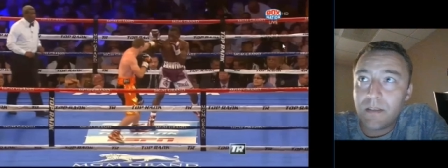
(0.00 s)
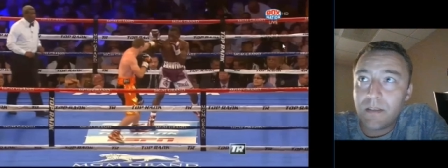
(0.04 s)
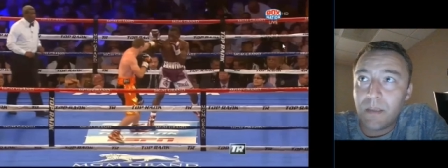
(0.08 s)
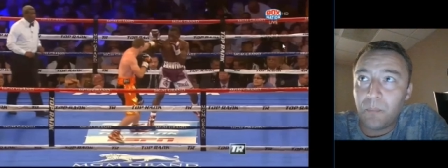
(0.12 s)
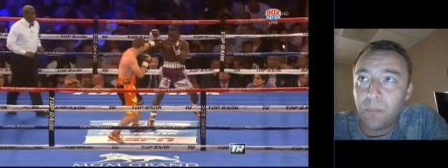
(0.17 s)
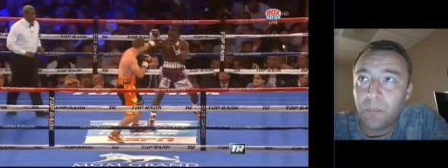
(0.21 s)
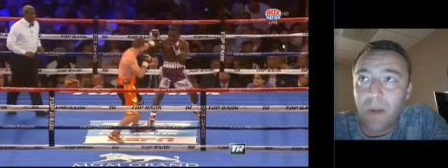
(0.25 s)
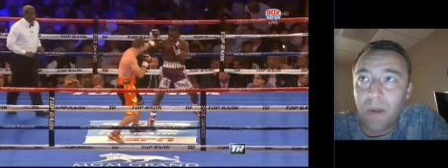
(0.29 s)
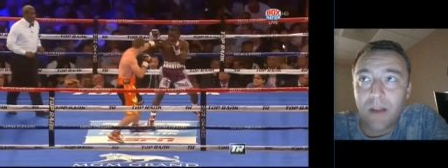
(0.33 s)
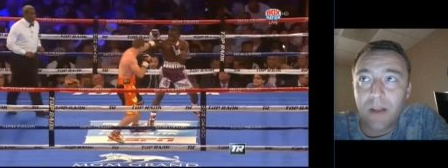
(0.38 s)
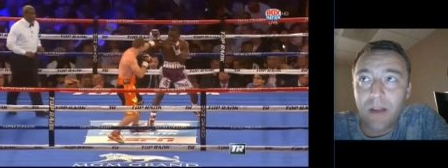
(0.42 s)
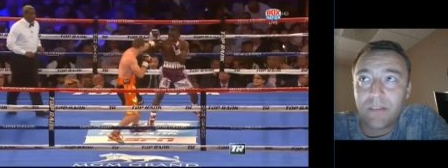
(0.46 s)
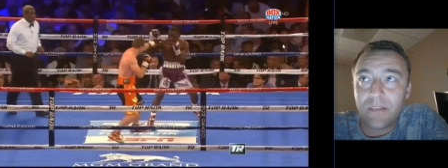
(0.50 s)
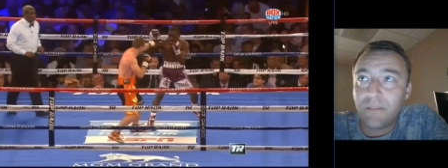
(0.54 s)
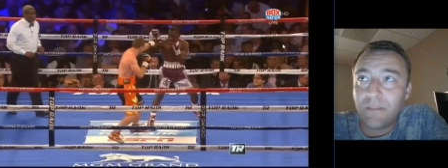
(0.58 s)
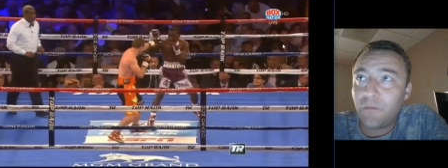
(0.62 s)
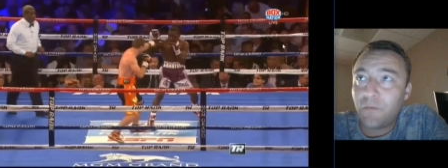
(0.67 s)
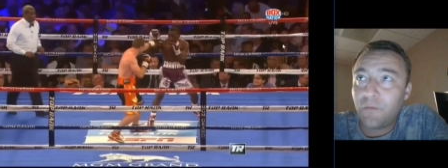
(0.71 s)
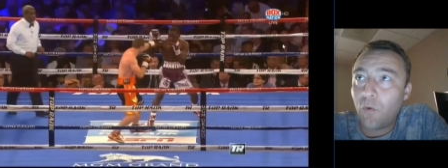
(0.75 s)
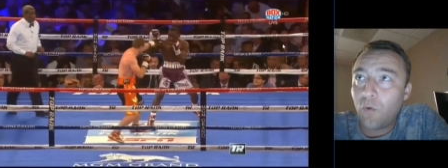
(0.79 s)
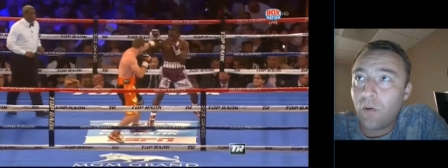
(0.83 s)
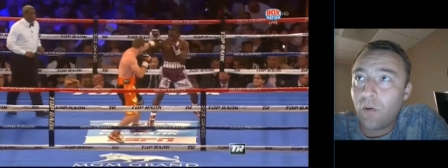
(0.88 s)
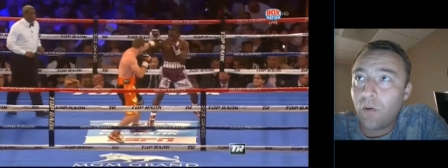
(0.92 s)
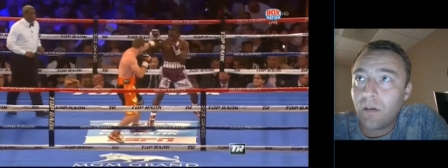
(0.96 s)
did boxing
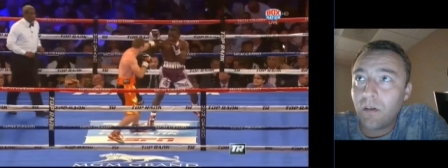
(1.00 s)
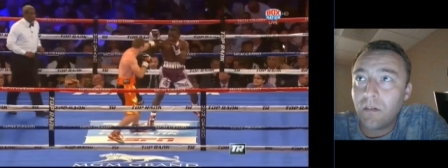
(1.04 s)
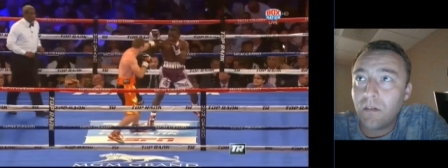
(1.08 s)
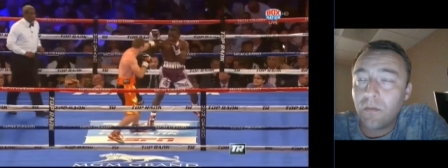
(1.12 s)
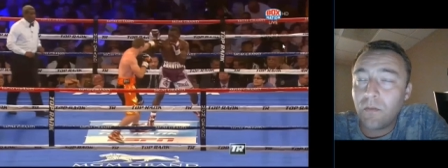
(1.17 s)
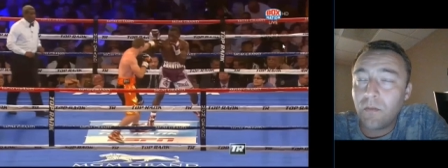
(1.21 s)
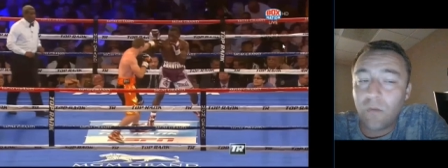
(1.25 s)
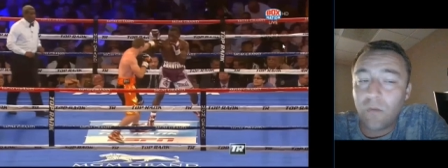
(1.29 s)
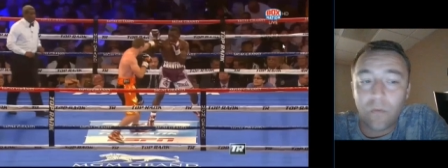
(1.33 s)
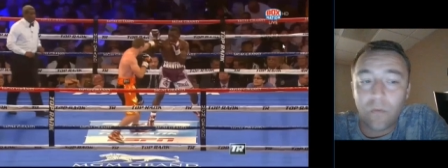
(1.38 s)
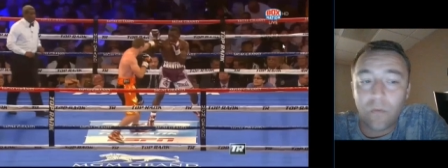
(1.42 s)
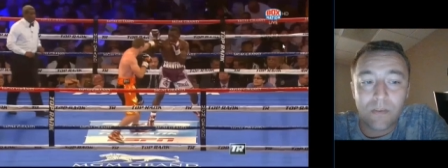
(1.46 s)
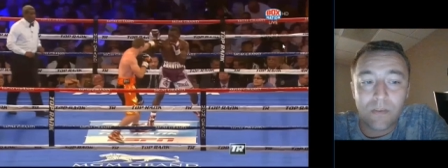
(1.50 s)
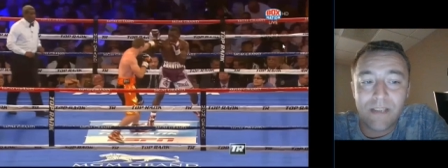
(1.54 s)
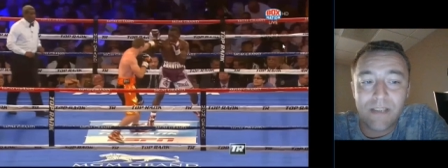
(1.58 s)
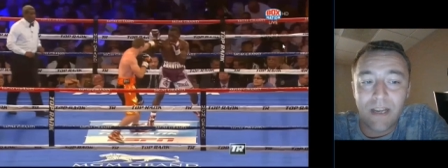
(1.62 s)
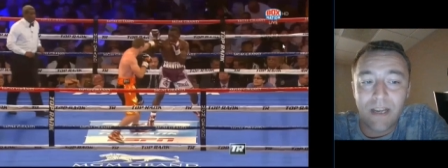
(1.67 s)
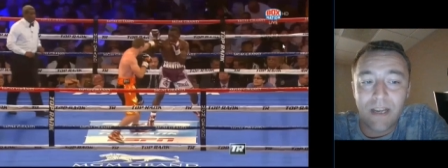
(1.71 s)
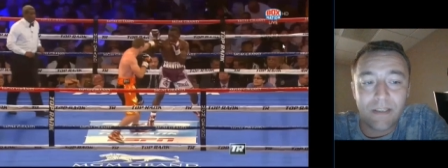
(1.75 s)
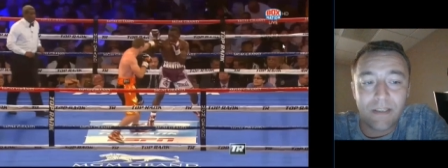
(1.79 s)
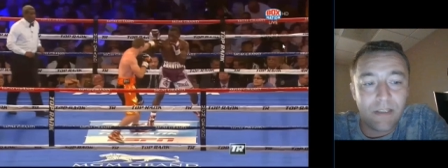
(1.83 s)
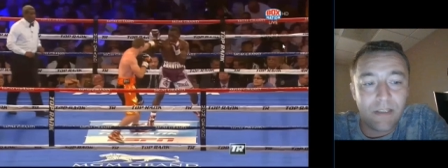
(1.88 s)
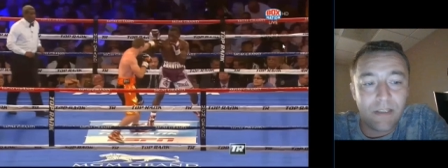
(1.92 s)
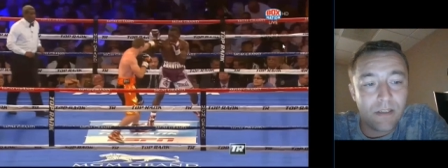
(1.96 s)
for over
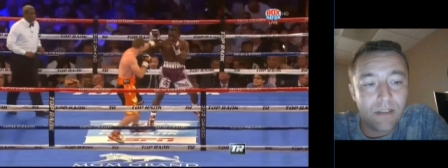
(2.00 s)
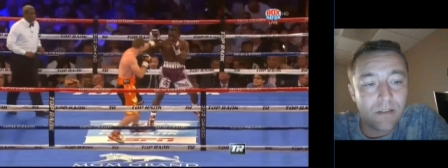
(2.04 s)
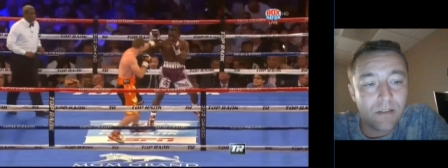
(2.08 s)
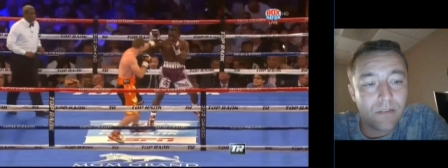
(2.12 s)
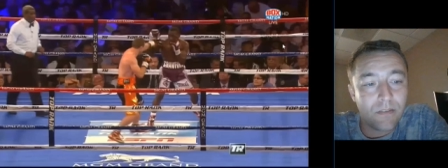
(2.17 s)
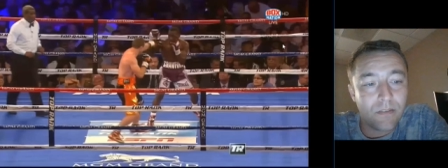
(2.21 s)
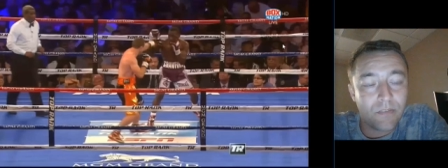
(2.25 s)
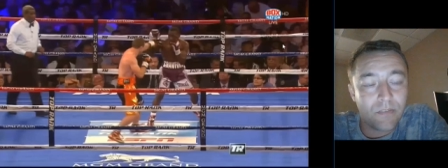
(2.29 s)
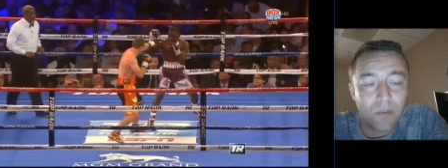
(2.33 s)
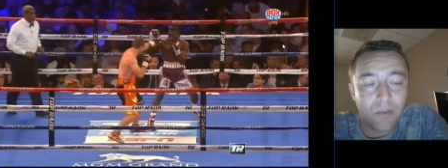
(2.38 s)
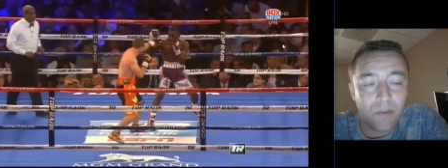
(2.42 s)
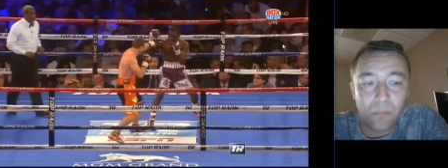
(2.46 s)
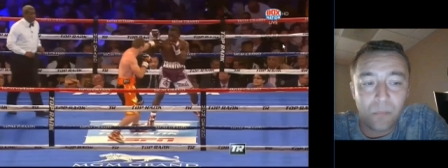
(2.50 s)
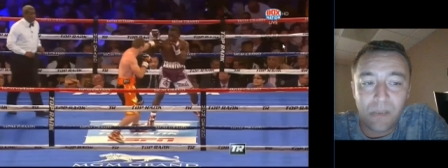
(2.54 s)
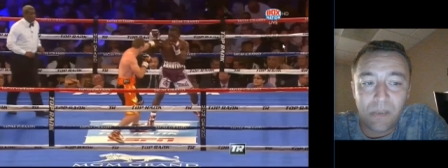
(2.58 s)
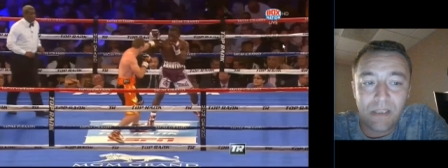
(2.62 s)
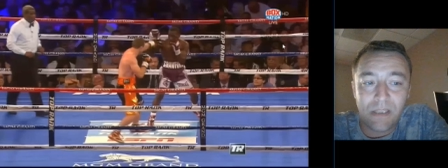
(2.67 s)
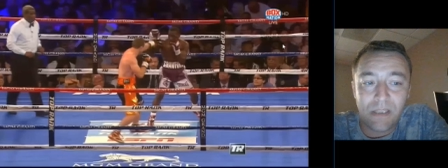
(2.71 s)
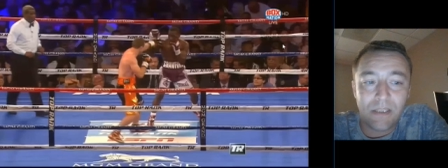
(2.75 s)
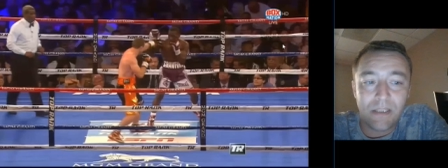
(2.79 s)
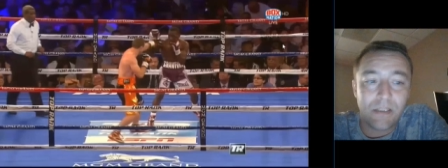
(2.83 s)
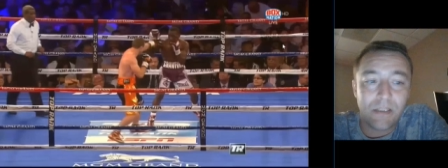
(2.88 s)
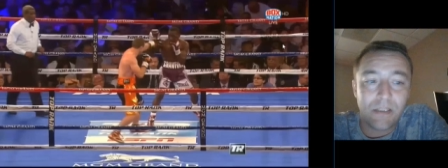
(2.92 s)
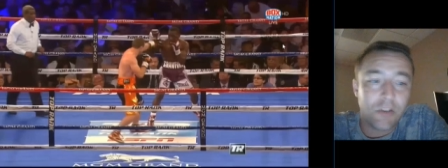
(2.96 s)
ten years,
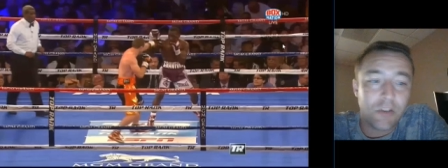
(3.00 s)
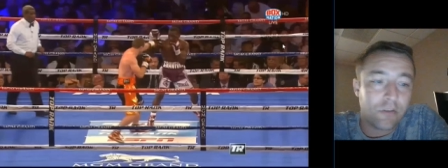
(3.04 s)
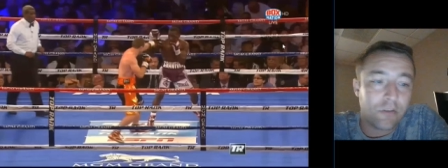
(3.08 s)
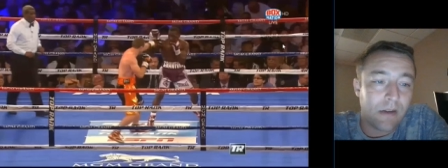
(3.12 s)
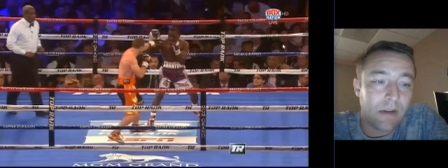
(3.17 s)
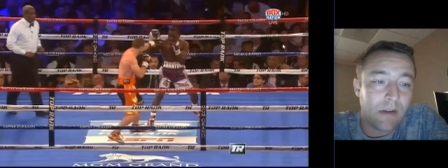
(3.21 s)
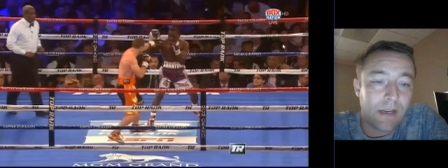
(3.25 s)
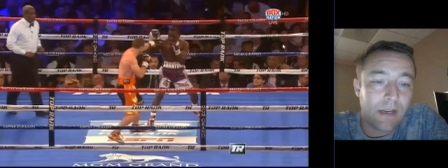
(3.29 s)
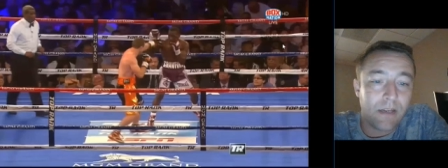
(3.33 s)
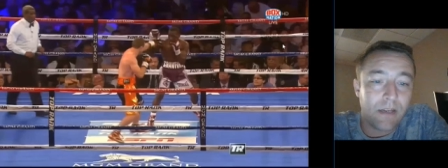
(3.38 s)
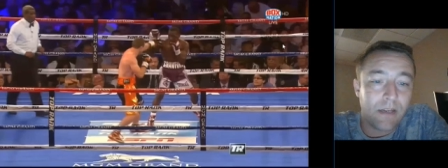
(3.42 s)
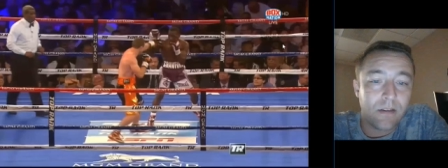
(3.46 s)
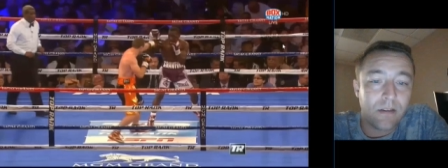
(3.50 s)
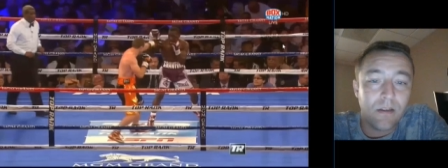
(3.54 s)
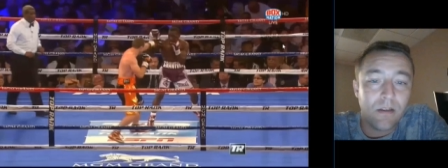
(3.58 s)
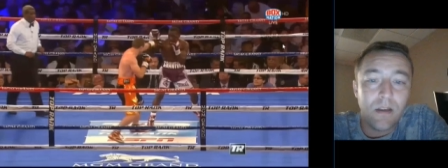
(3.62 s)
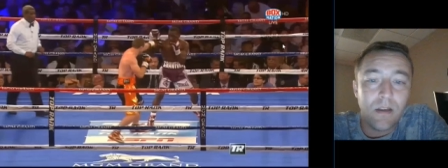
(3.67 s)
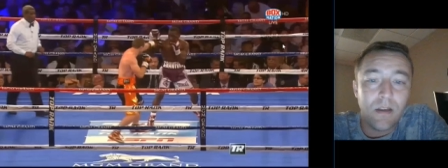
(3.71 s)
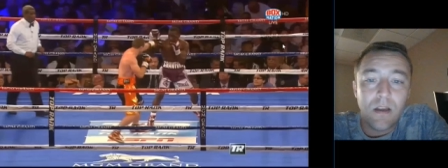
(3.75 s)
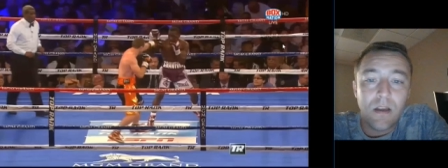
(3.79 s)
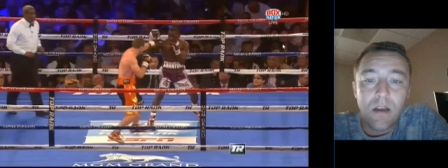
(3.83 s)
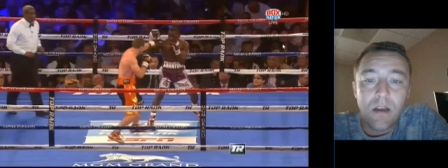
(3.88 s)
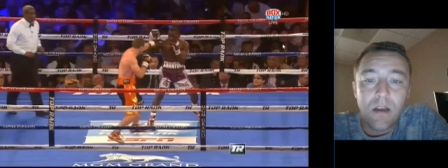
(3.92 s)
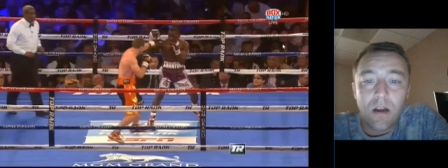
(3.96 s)
competed, trained,
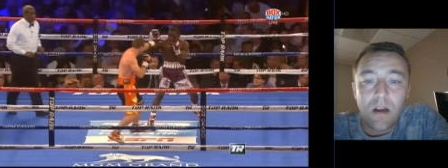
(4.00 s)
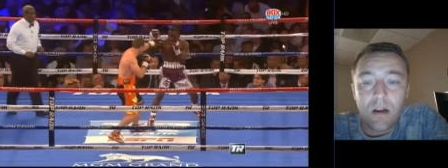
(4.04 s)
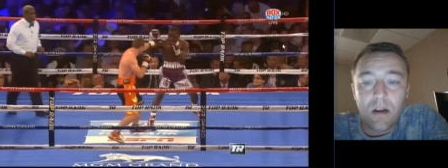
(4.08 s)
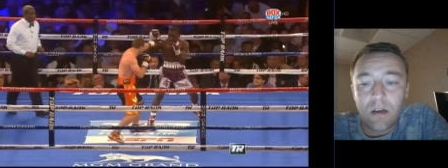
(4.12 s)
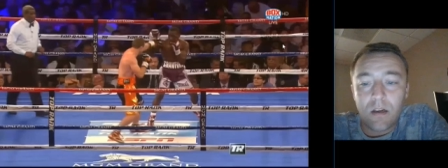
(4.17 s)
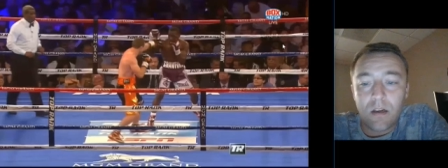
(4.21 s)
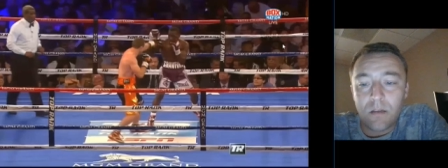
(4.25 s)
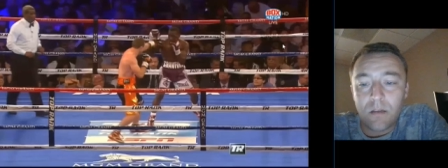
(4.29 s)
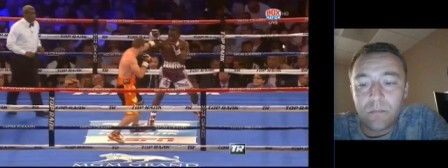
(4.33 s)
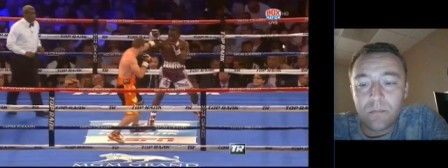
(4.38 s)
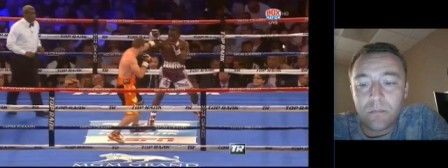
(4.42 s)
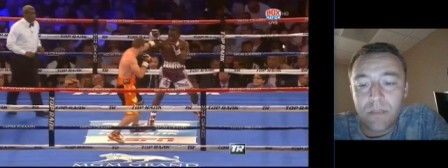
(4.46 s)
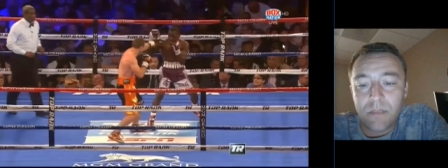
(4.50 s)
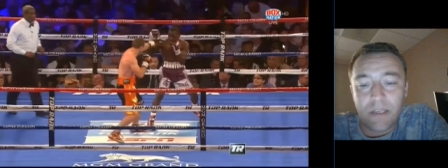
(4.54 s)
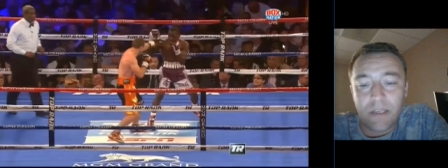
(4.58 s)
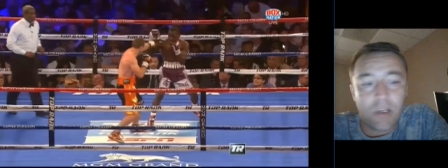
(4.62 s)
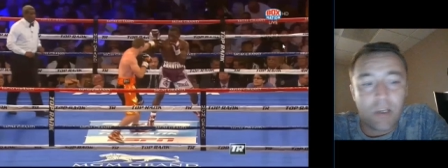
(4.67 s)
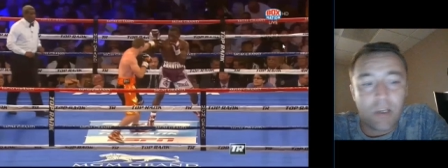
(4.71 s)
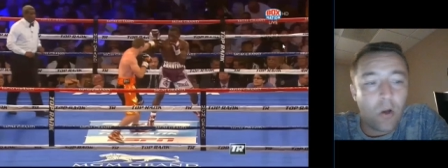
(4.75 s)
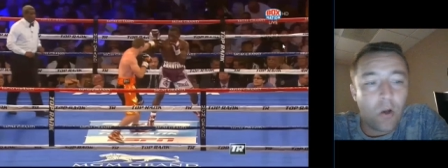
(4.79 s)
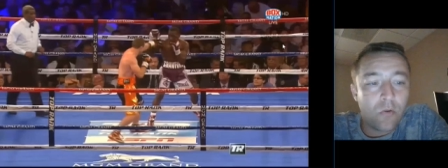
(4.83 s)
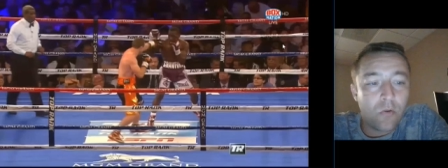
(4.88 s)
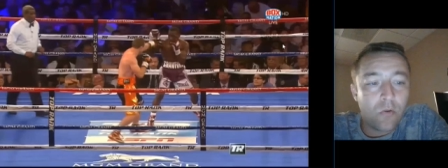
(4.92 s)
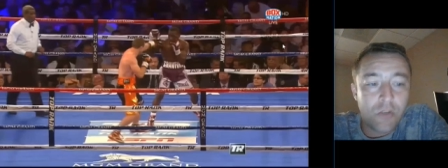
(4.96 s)
um, did
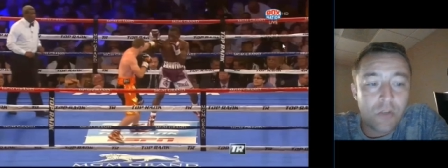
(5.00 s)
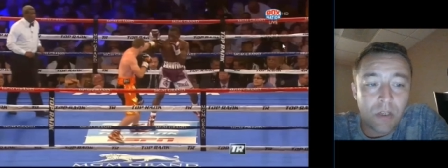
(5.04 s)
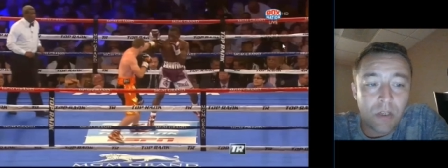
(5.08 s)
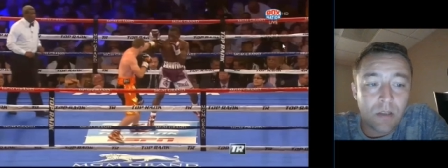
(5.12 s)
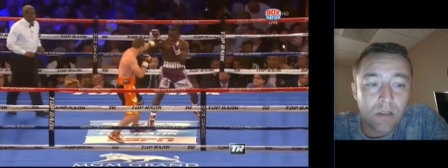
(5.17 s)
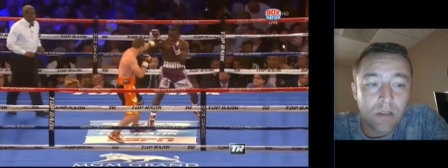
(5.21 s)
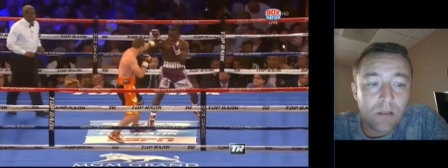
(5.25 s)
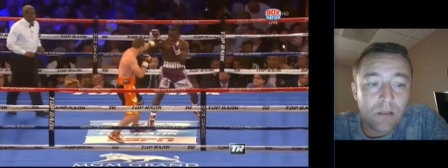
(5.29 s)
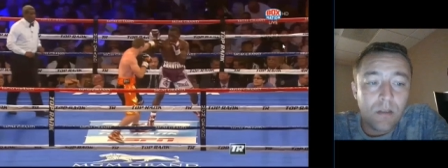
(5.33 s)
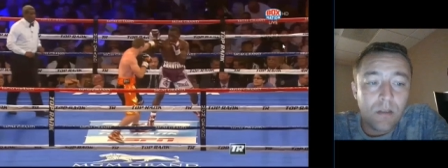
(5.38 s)
coaching,